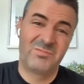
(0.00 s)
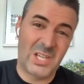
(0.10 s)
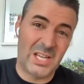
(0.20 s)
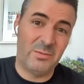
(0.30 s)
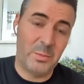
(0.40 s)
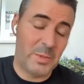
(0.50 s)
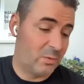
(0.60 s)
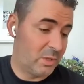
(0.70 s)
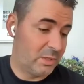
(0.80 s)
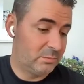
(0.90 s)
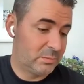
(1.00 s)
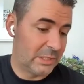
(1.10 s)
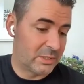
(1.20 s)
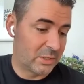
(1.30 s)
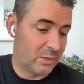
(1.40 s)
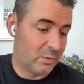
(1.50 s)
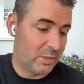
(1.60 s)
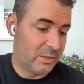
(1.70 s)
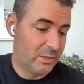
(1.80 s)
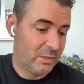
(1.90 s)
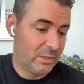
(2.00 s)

kind of a big one. That's a good one.